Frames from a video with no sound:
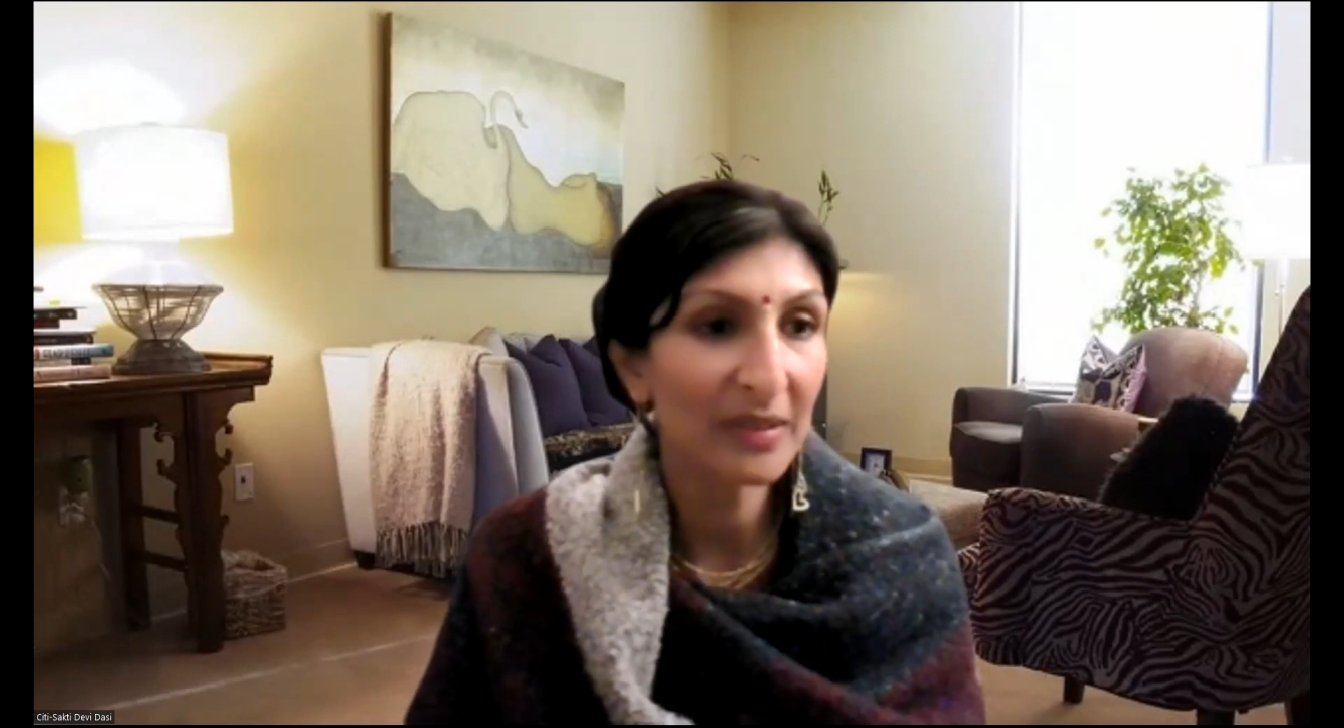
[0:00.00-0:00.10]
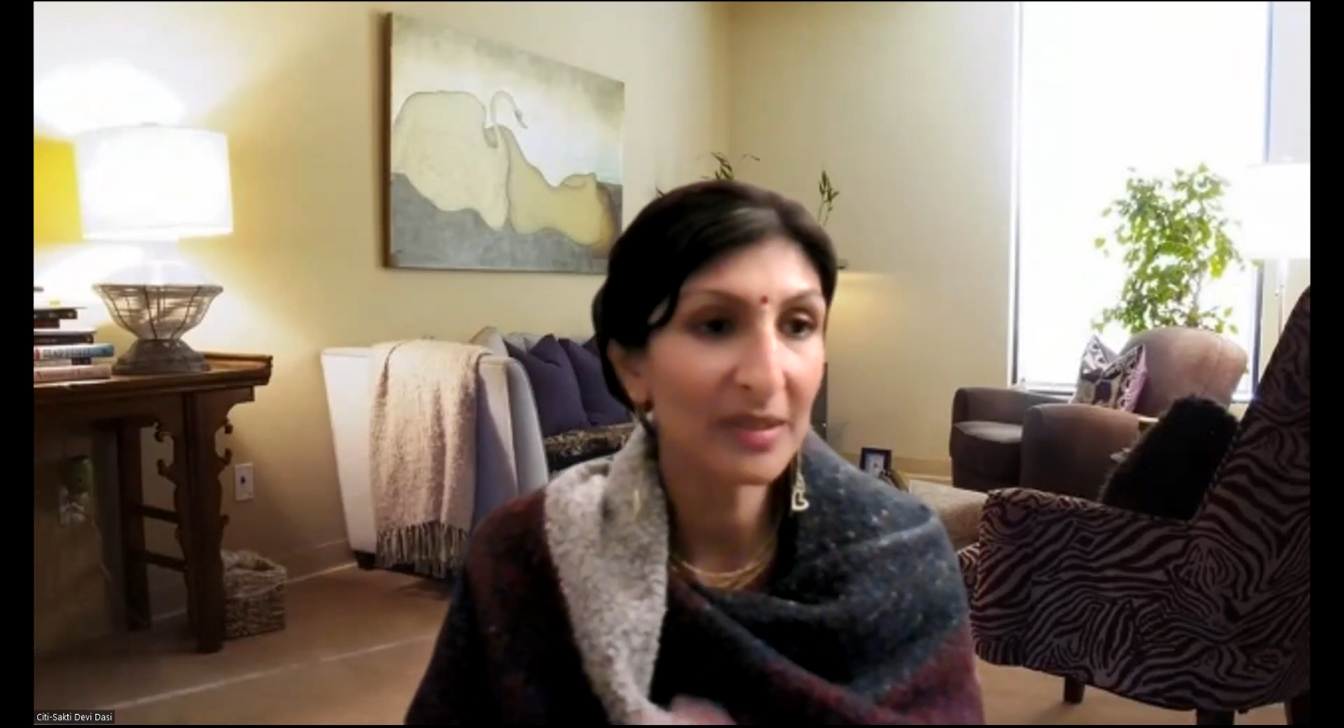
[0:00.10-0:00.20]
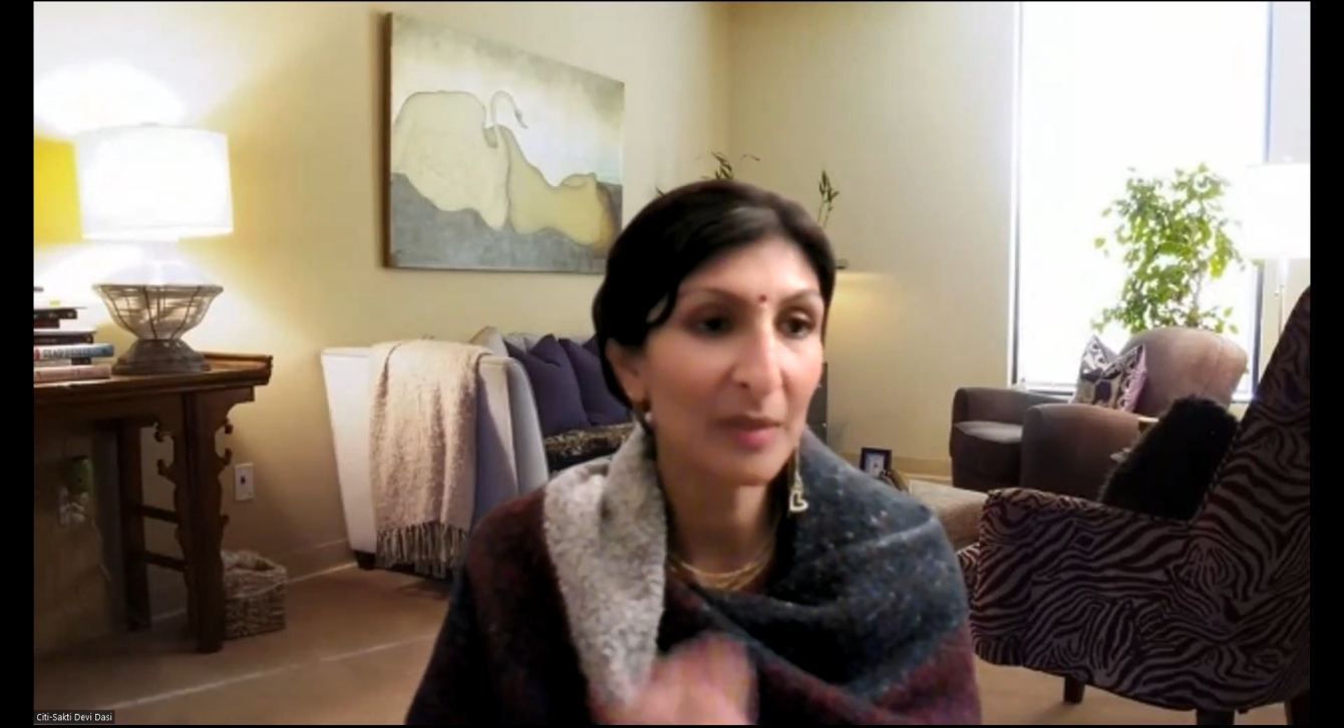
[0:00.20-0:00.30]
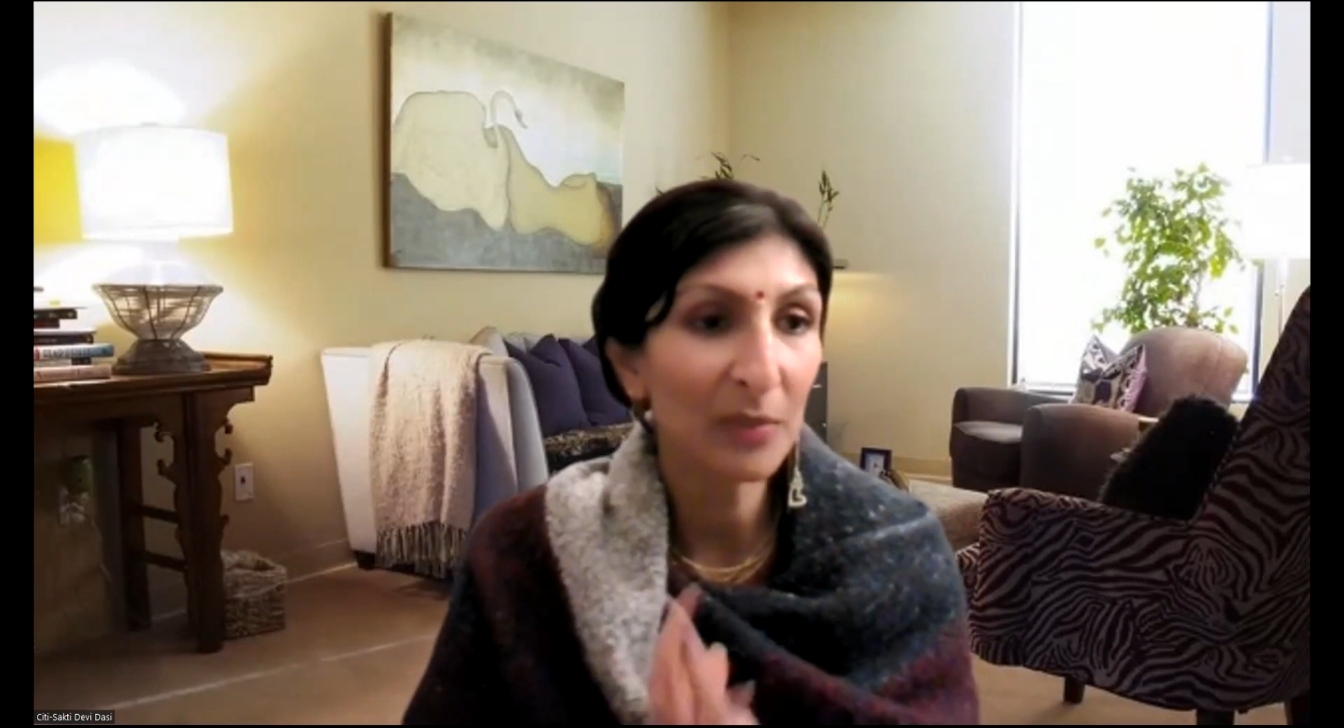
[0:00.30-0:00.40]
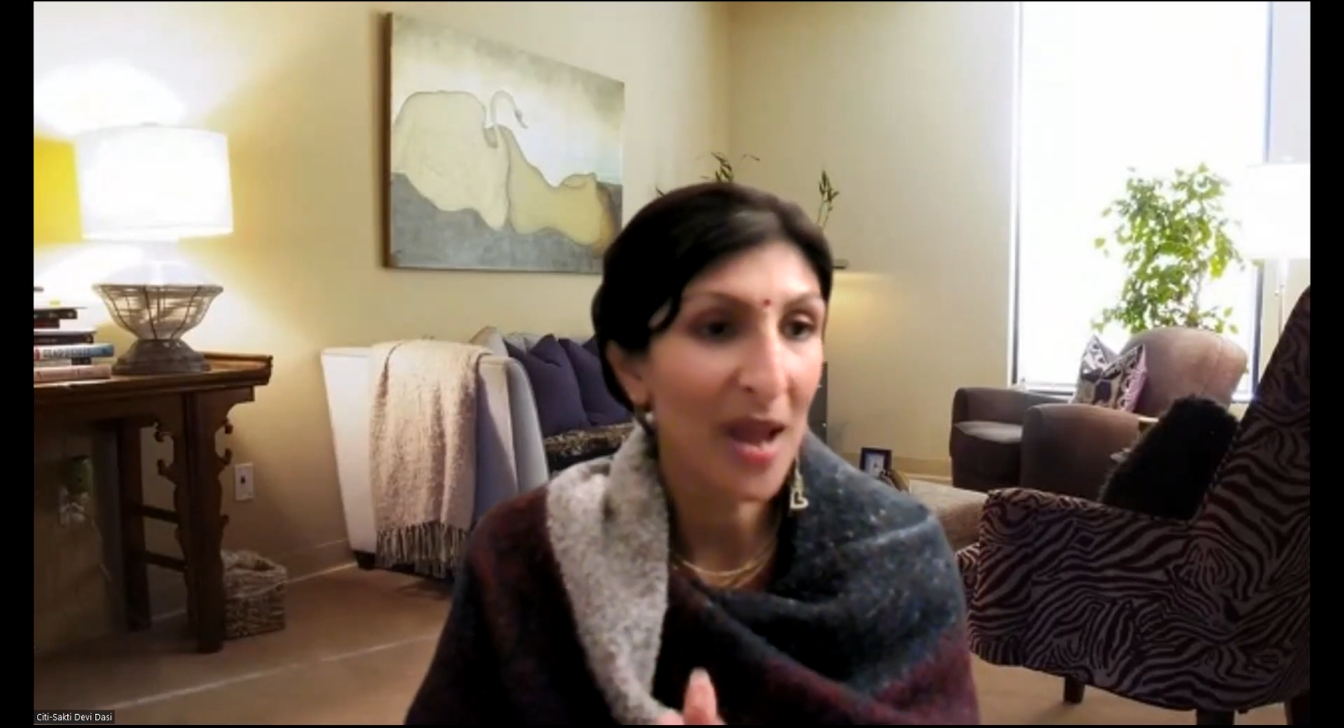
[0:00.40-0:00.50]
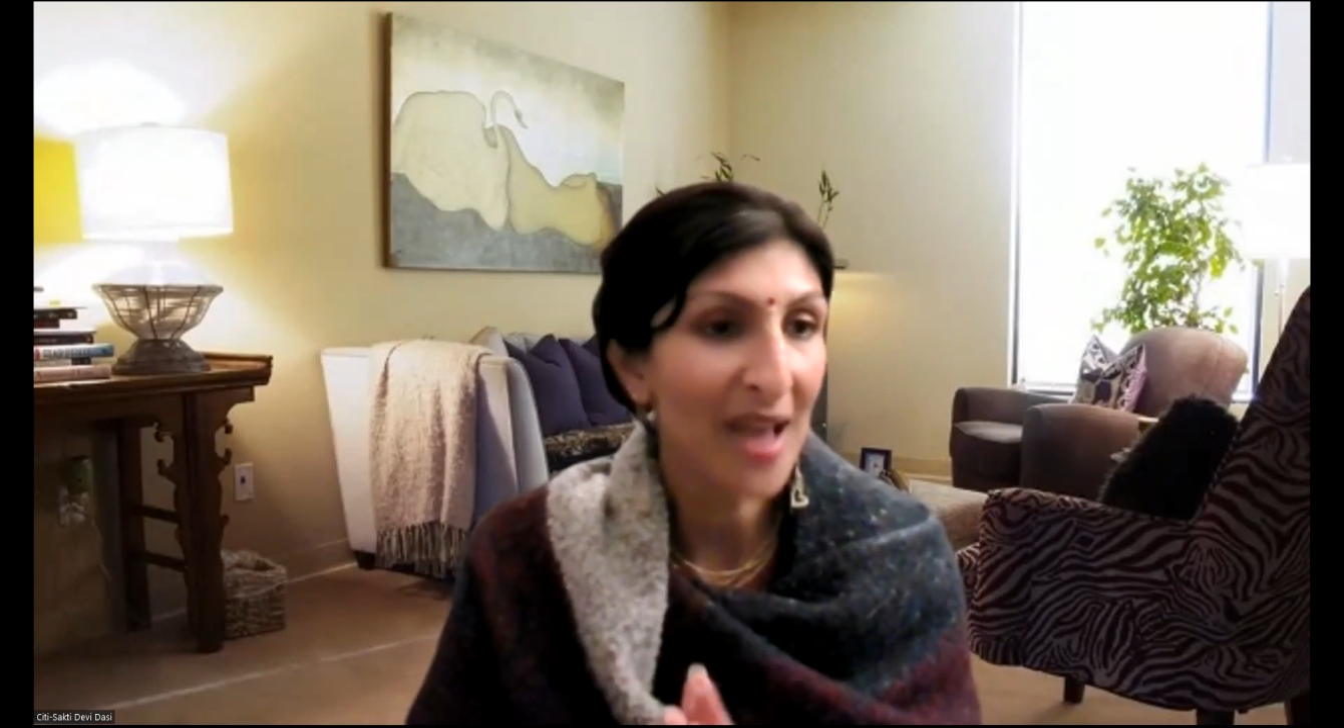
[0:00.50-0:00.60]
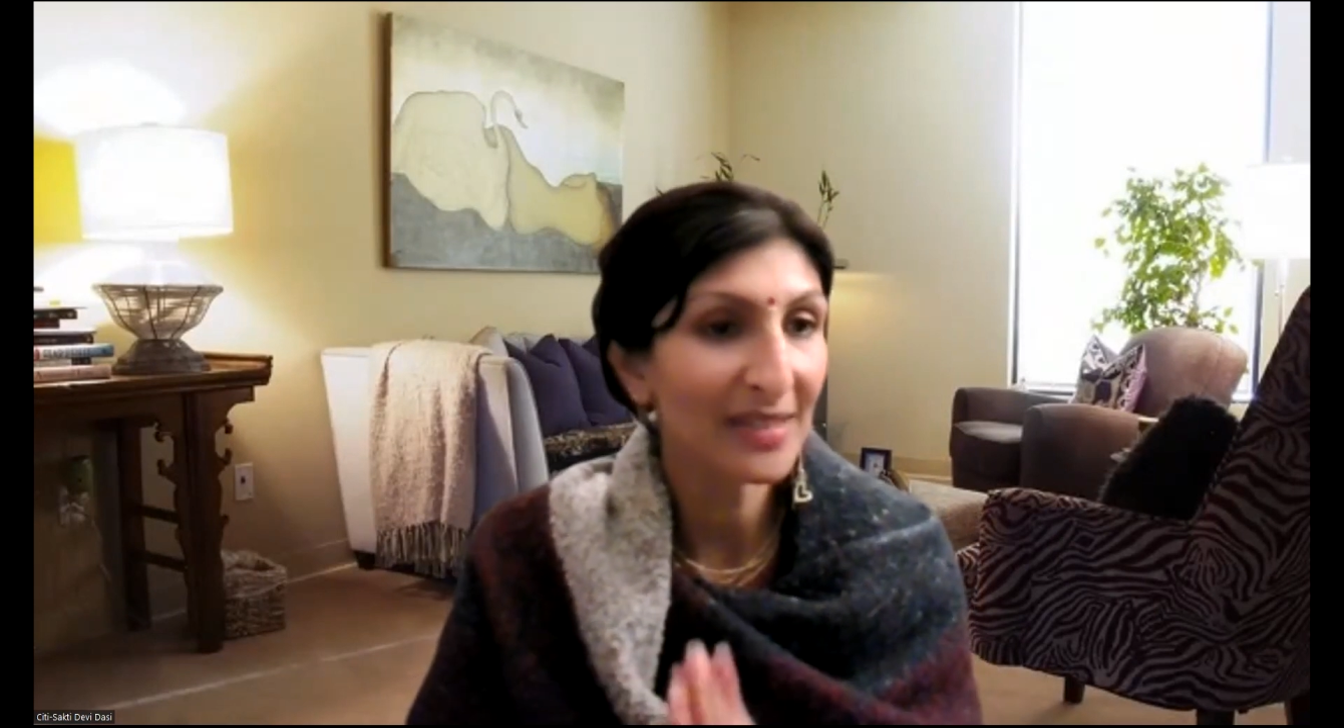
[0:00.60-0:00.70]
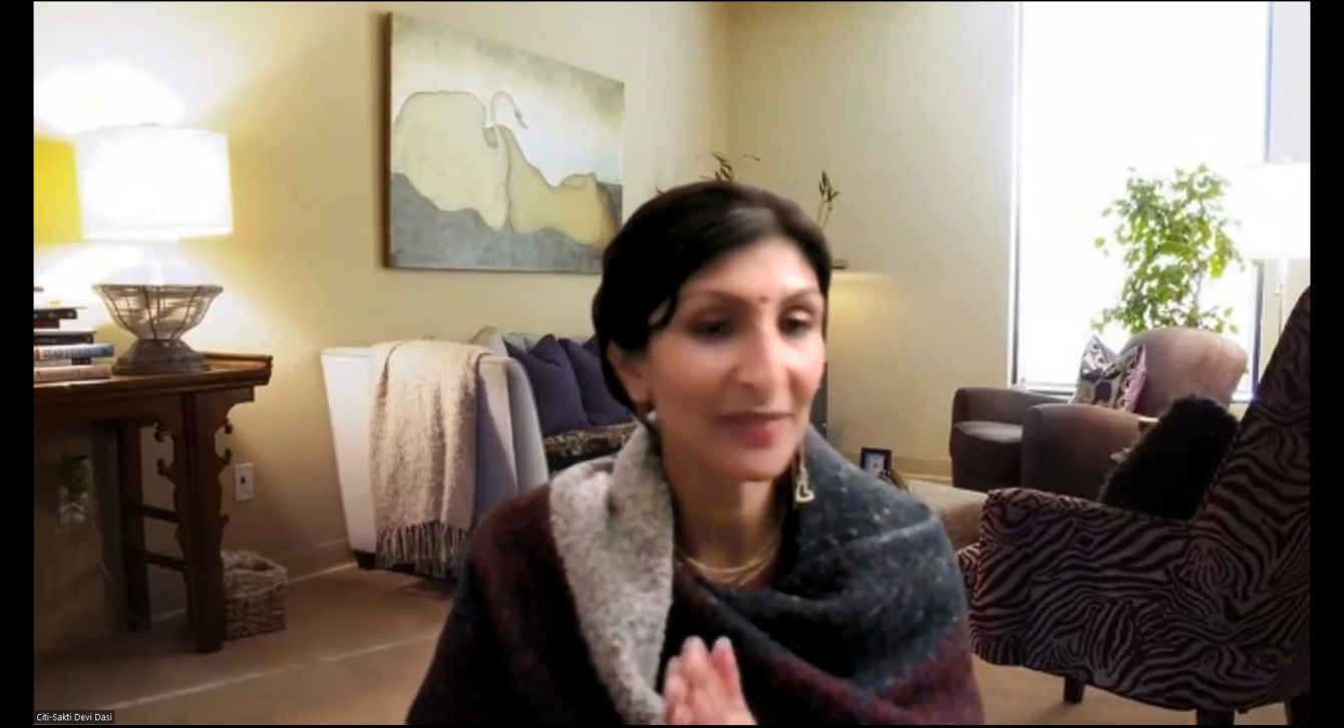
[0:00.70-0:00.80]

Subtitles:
some prayers,